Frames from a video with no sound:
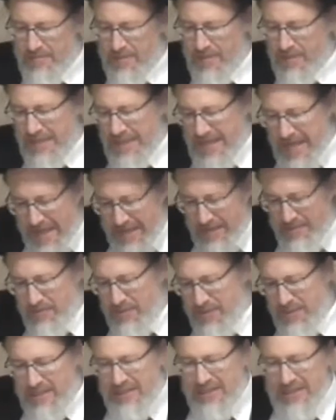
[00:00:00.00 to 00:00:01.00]
There can
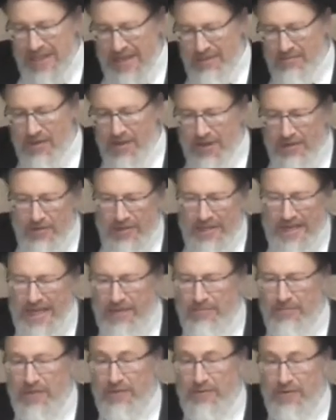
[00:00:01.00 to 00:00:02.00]
be kemach, there
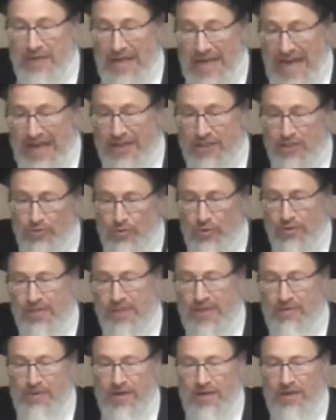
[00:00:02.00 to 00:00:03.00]
can be actual
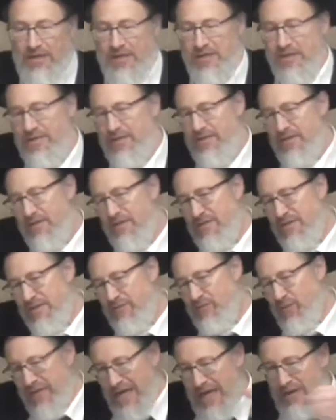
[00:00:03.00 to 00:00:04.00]
kemach
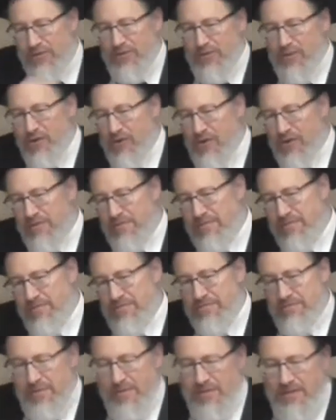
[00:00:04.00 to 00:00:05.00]
without Torah,
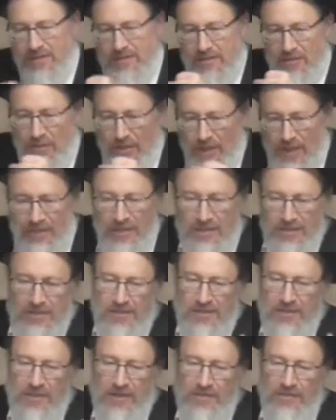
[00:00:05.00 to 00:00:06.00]
but the
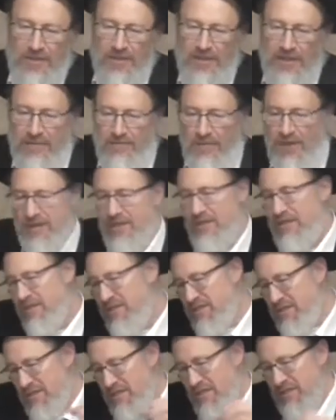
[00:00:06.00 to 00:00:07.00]
to'elis of the kemach
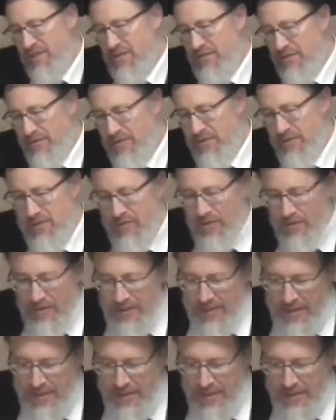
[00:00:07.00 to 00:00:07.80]
is for the Torah.